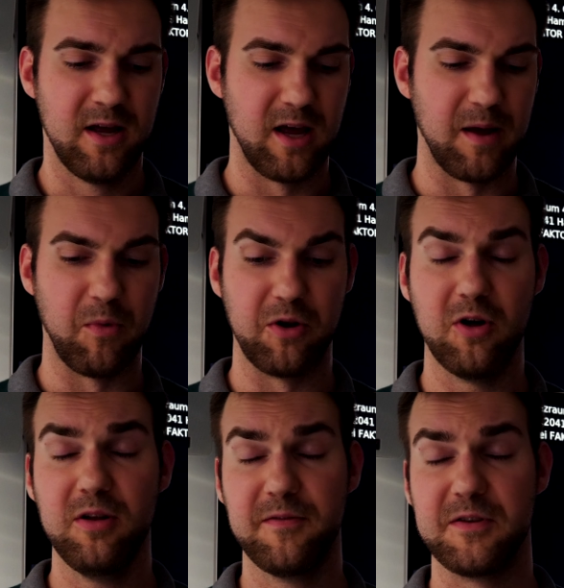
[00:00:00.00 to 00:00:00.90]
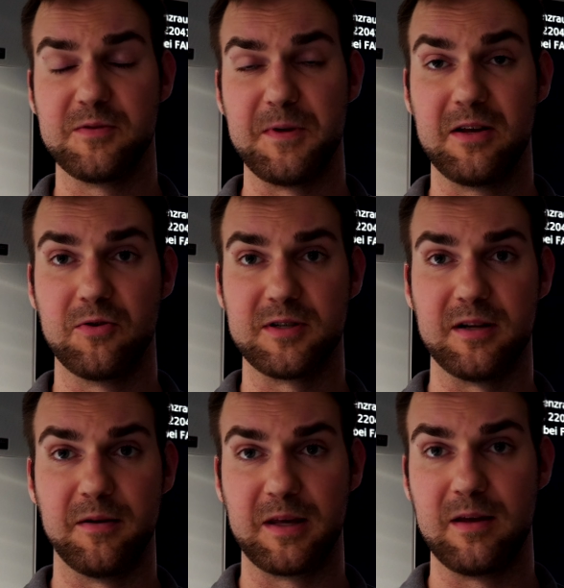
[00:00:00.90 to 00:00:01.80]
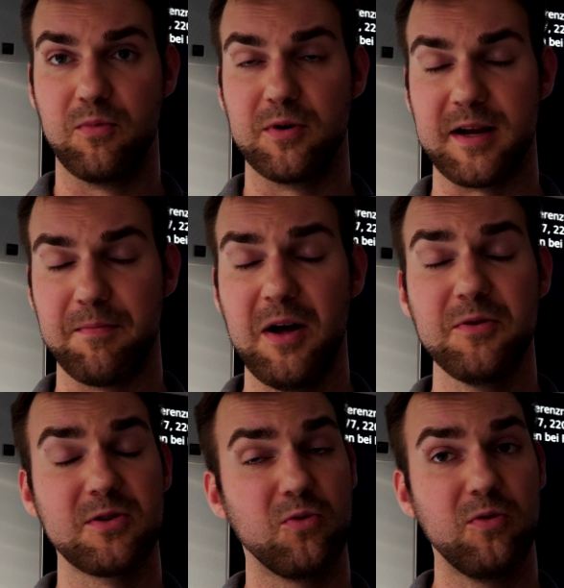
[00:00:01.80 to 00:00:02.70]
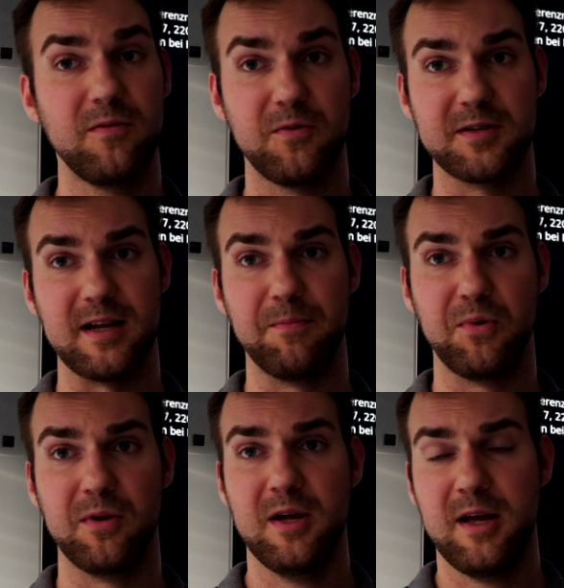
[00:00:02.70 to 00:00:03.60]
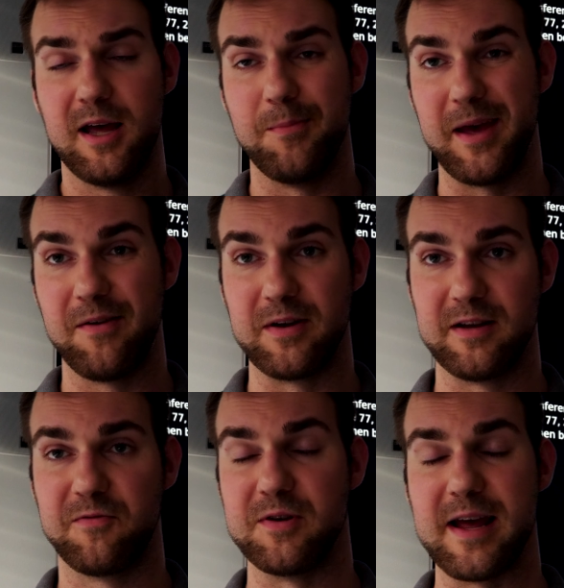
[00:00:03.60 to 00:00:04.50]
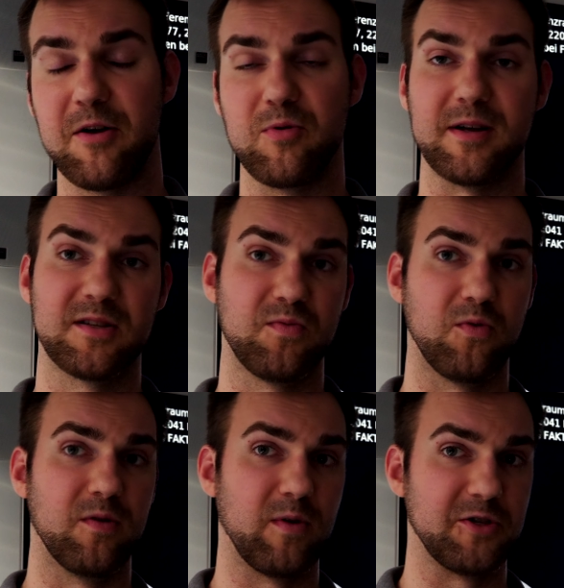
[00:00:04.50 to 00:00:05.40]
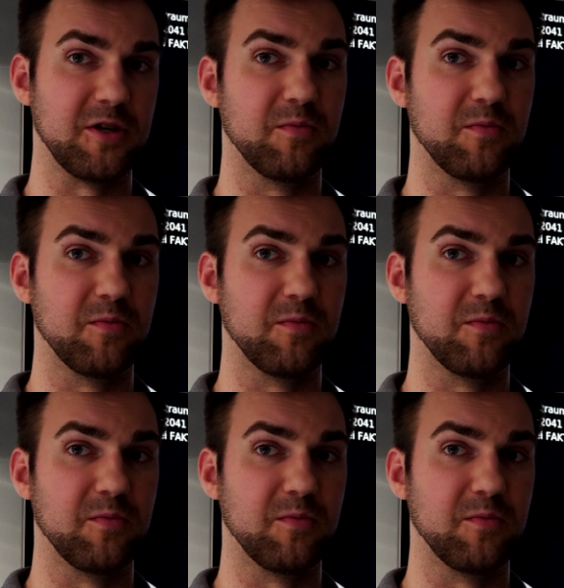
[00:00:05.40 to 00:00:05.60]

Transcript: on all of the speakers, keyboard and mouse, or for example having different areas for watching a